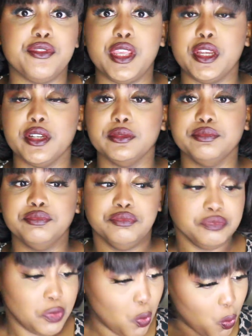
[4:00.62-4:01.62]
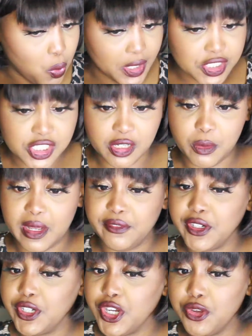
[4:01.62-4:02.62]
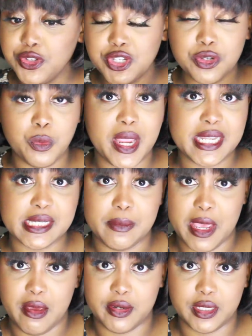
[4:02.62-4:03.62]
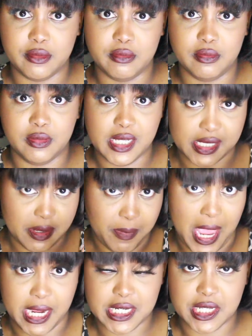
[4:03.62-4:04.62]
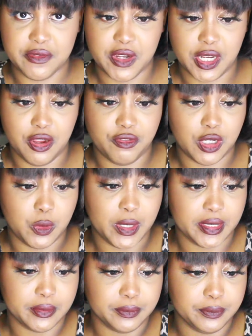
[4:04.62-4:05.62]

here whatsoever, no two ways about it. Let's get back into the video real quick.